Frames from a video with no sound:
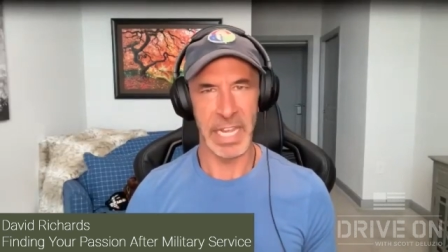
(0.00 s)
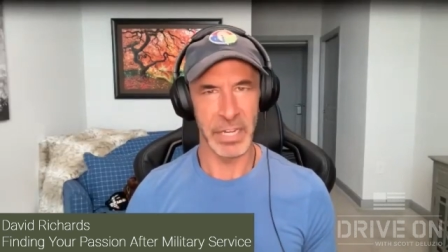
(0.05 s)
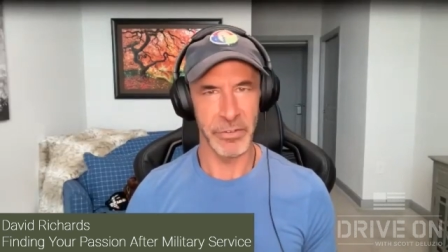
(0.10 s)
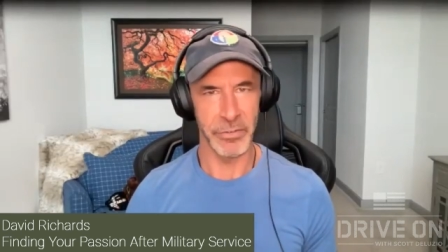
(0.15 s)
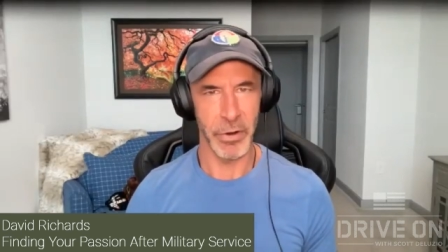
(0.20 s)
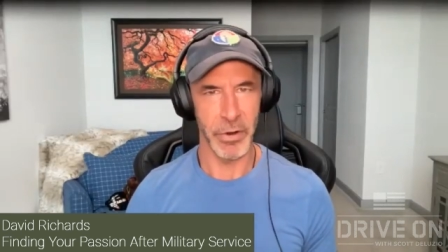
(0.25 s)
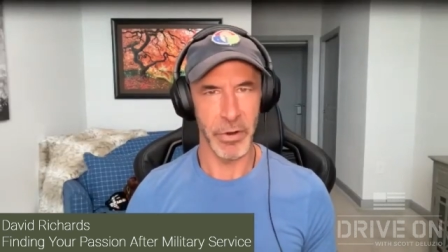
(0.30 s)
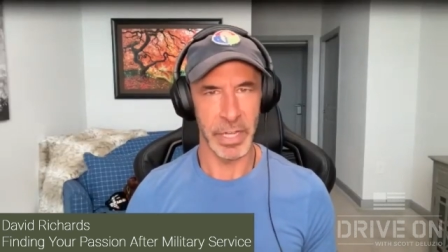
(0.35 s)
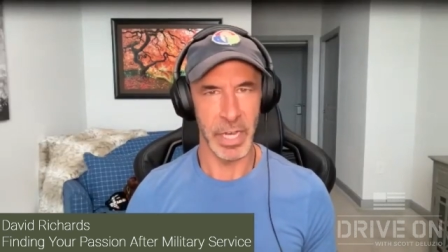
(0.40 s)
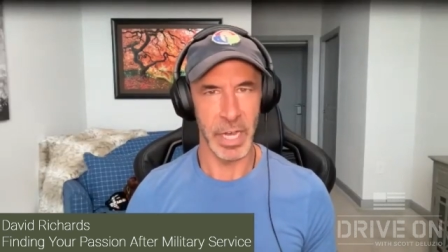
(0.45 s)

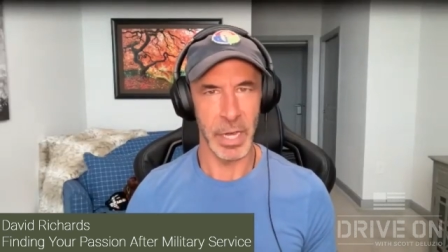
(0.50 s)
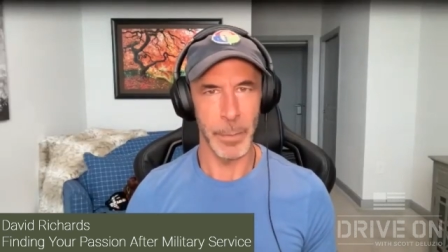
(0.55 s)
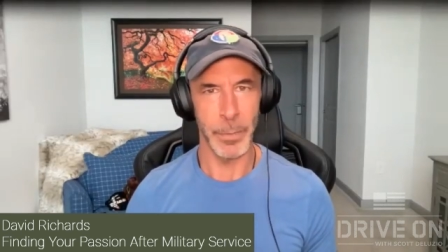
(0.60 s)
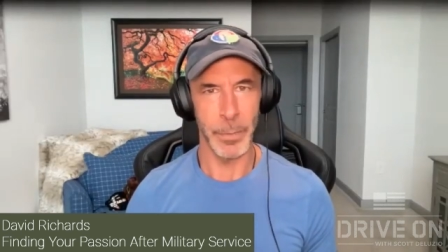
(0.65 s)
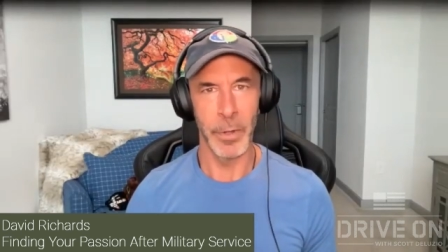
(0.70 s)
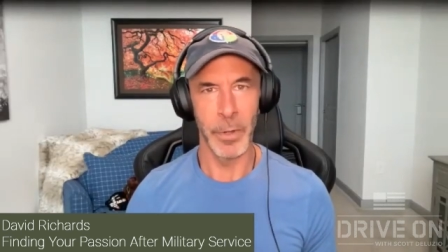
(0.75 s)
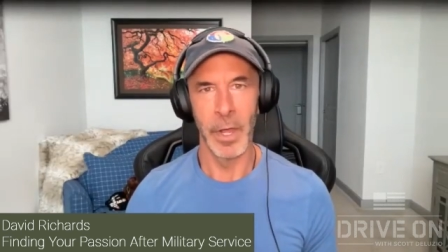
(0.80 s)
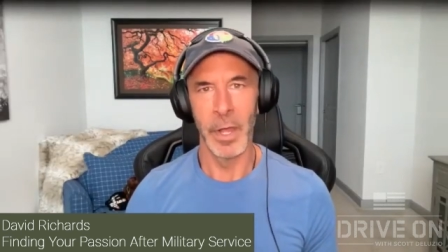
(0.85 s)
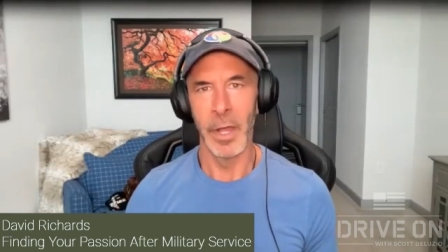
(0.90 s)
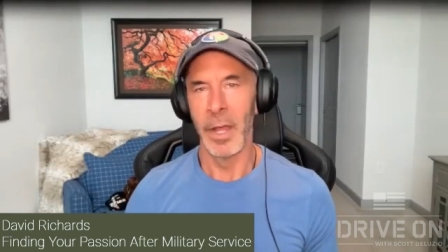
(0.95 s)
growing up.
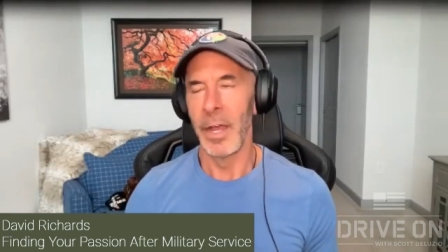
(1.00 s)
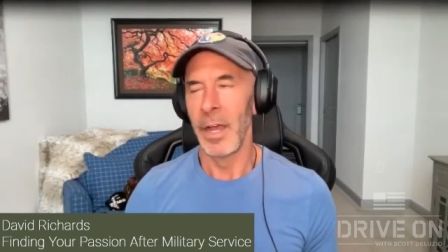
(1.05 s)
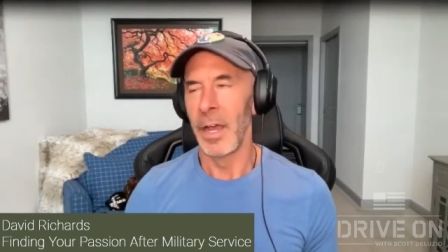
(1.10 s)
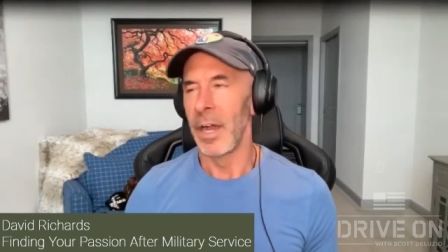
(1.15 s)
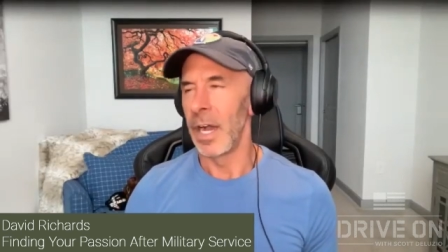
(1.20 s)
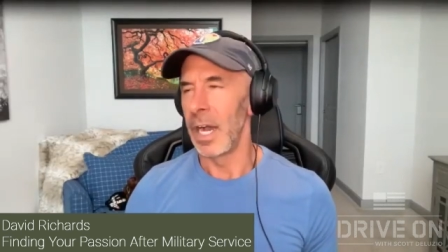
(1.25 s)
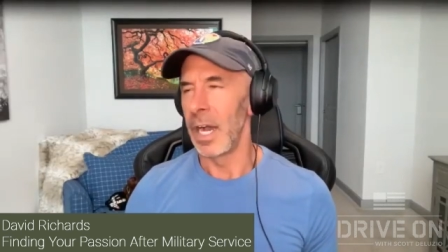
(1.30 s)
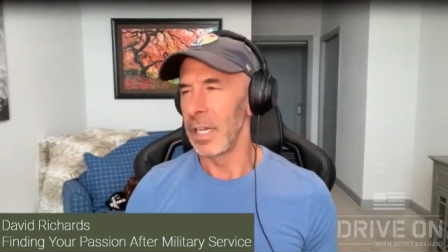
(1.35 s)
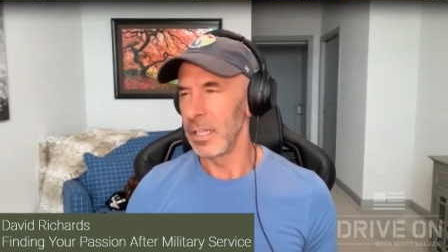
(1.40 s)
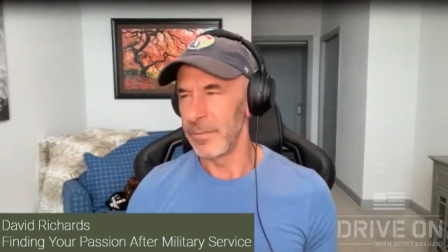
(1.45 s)

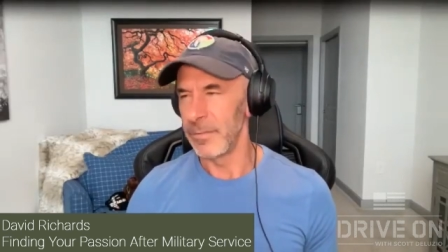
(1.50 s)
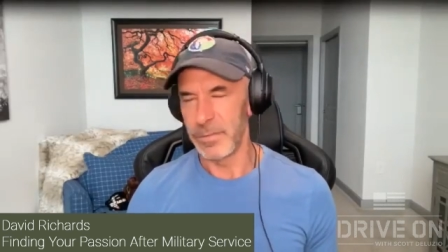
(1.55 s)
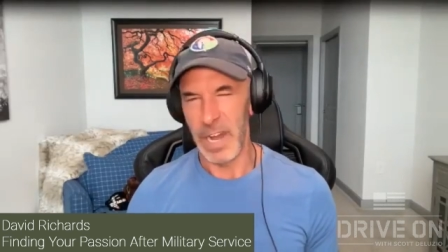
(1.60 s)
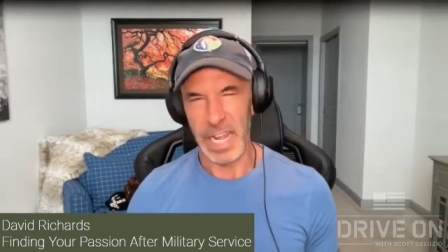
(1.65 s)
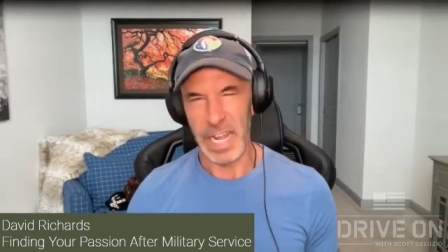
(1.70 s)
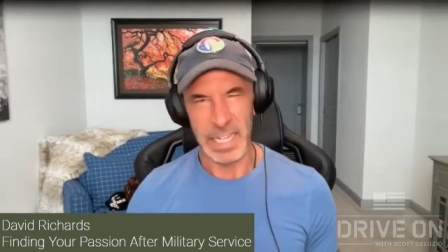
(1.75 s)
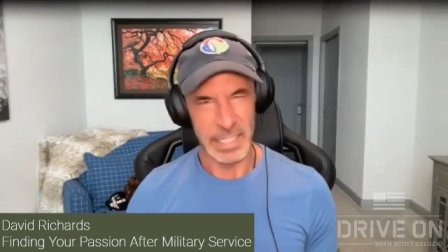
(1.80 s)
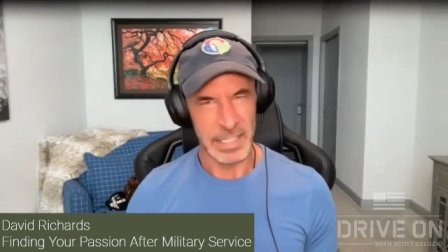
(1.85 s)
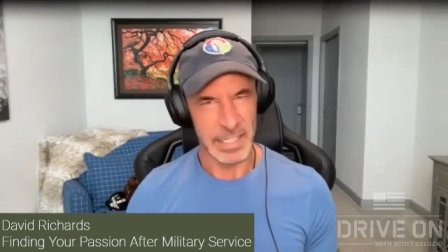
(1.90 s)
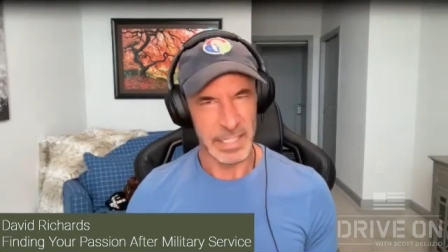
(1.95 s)
I love
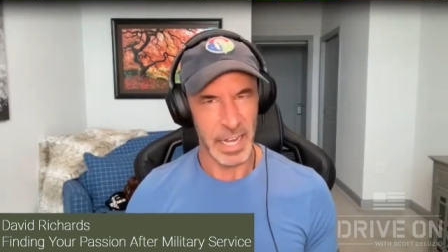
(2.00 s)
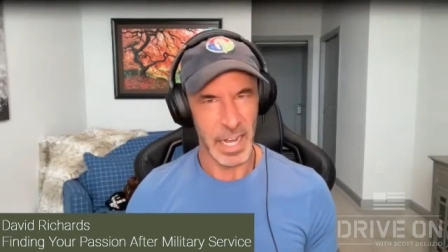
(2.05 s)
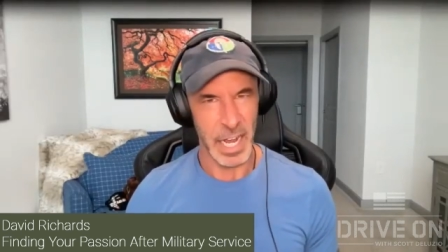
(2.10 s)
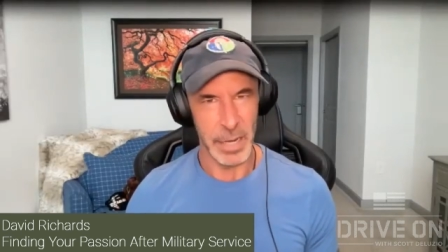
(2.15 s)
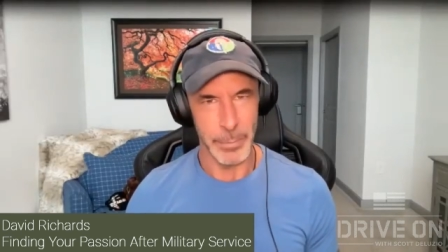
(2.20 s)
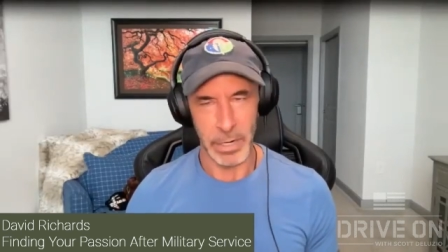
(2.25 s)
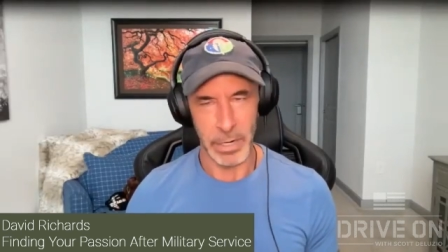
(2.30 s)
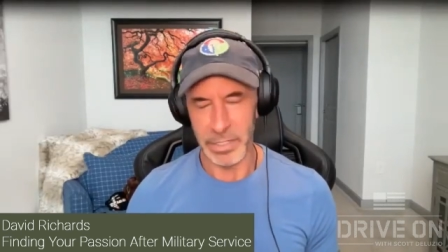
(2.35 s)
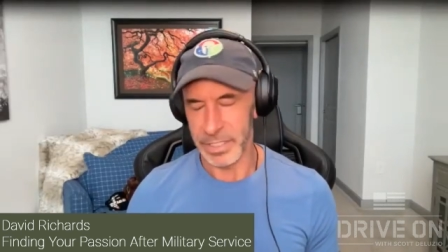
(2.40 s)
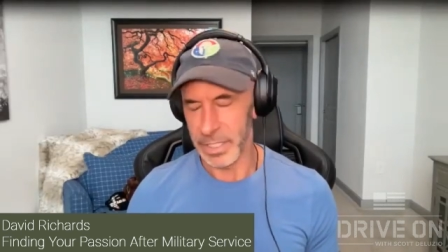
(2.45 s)
Frankenstein,
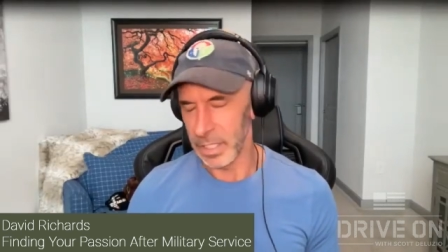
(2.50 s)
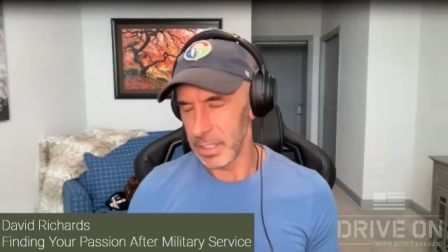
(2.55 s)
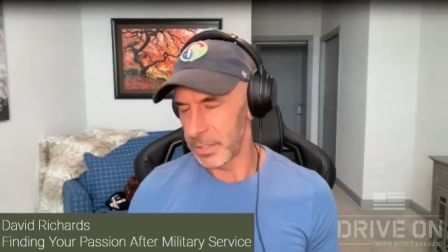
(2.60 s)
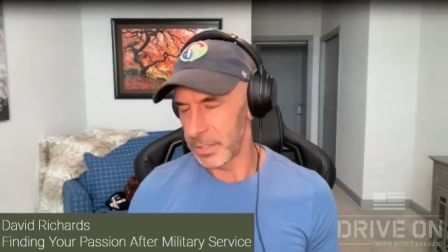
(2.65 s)
Mary Shelley's